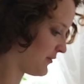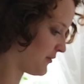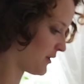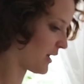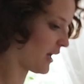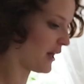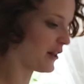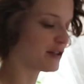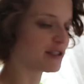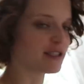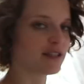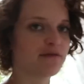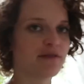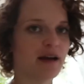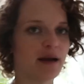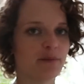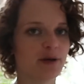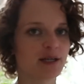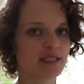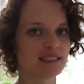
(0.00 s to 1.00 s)
different colors of
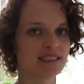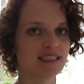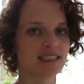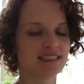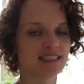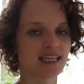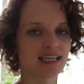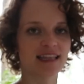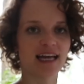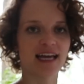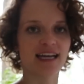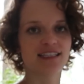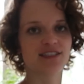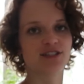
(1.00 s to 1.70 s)
fabrics and things like that.